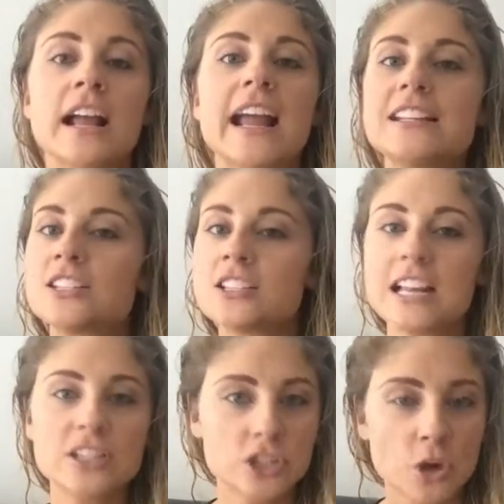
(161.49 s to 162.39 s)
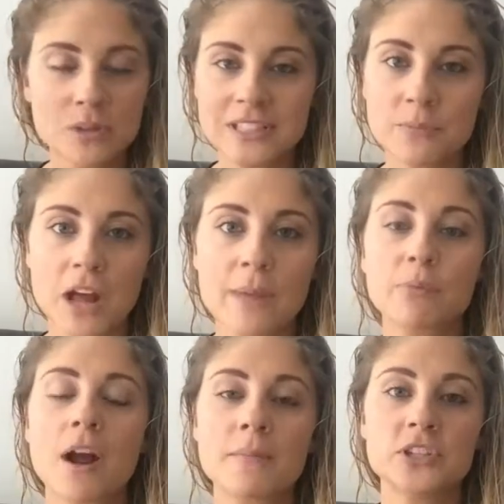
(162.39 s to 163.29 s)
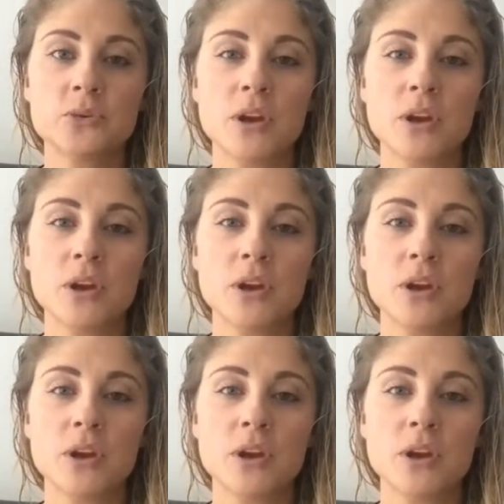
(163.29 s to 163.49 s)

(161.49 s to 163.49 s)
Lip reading: It's so simple, I promise you.